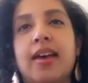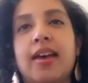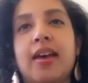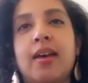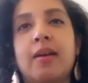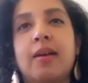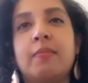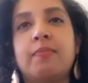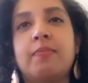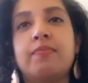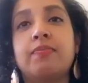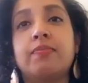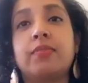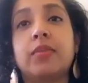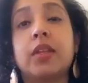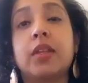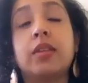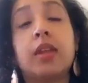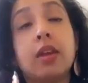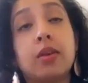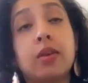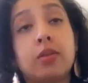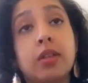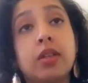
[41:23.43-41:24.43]

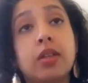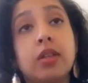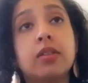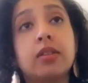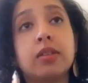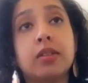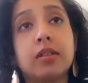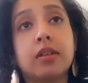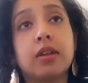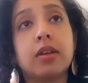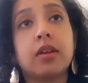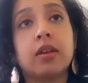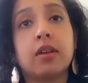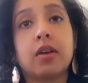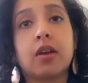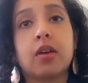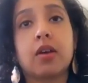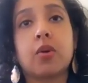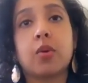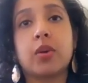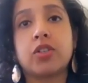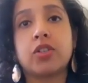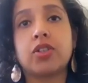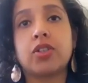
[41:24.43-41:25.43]
Now, this is a
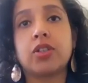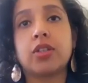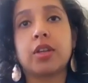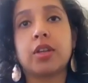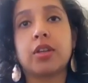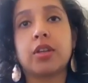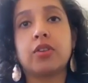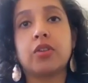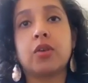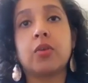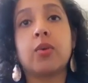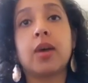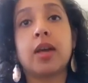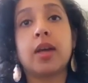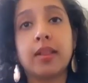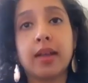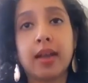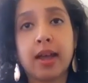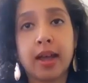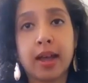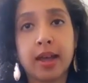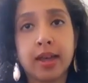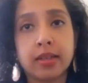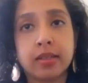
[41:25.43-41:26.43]
question that Noella
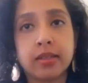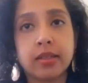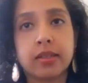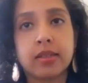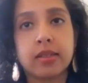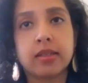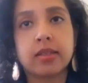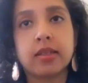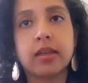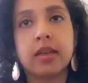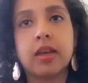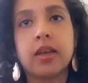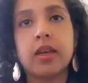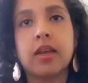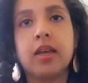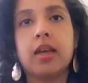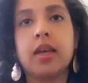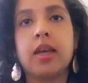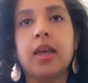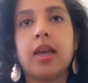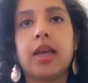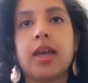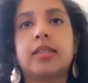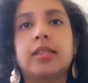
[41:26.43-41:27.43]
asks.
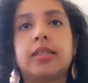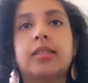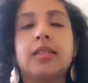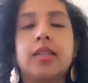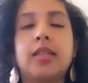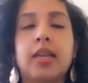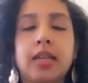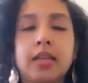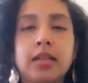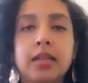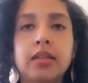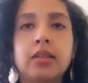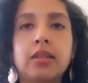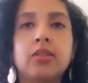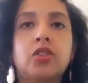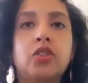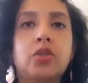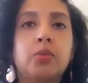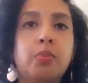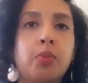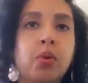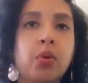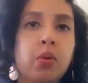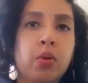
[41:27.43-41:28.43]
Extending
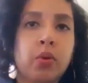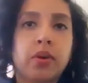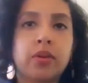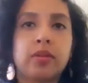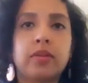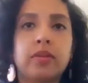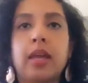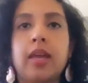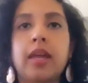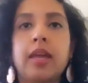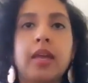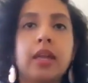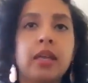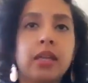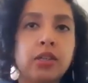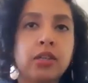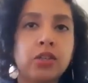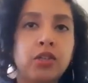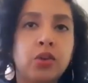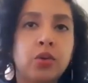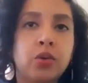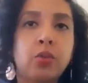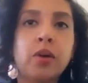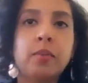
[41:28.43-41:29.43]
support, the
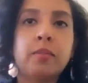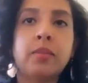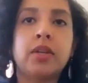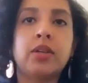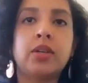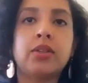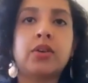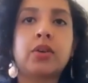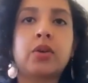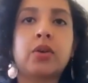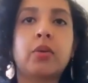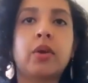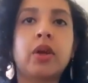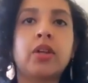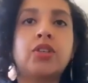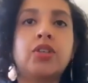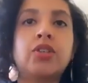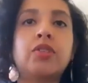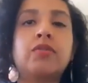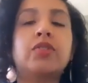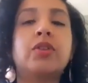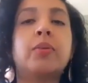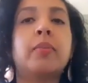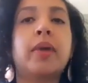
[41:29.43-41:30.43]
hand to women in the
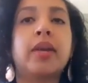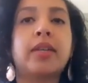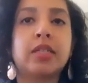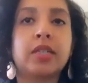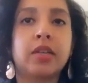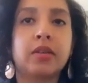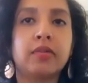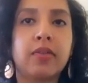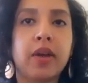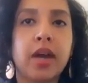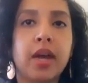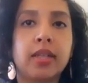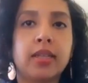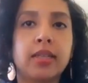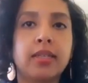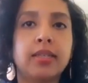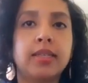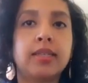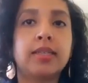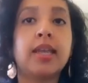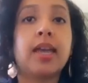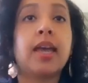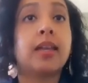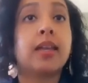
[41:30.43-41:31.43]
crunch of domestic
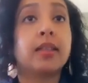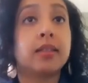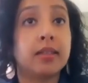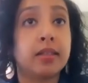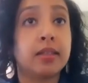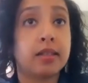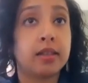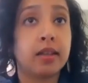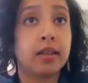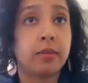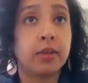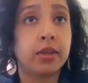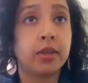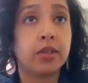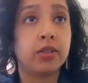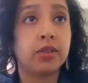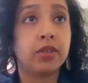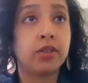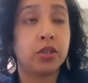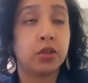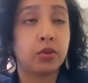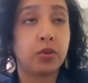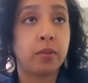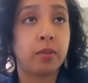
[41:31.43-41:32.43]
violence and systemic
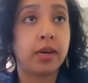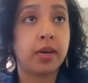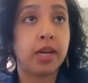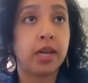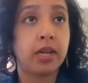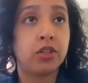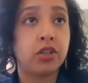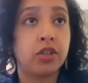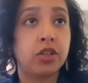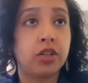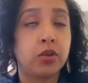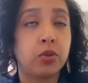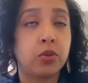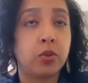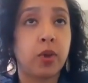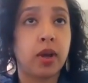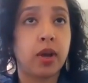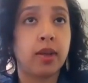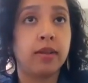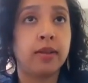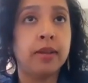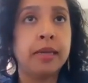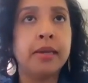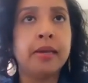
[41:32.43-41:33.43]
discrimination as
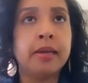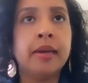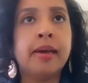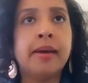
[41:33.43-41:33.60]
well.